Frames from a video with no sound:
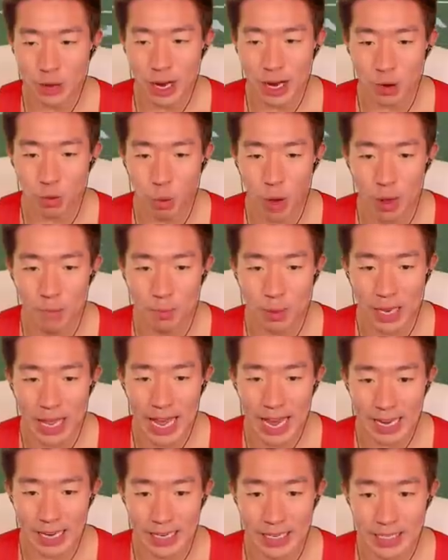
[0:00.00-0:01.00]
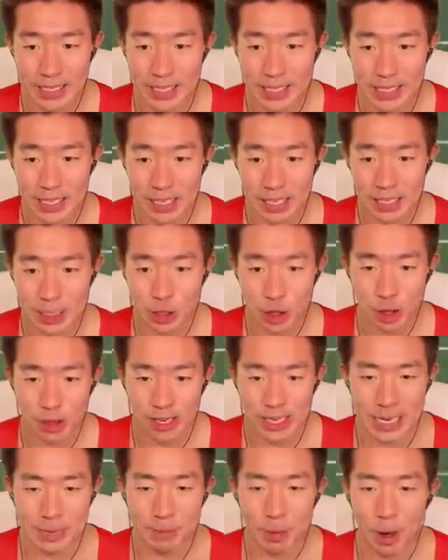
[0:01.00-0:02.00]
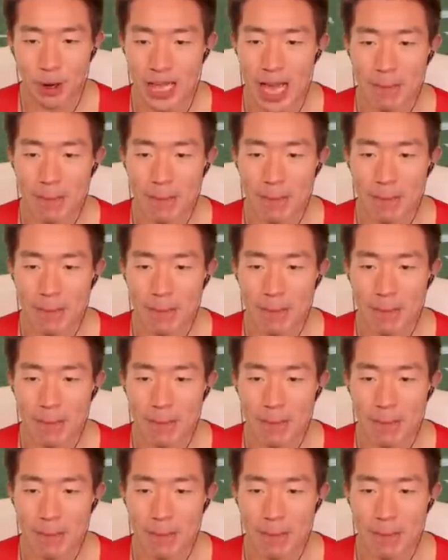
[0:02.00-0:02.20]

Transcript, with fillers: running one play at us. Let's throw the deep ball.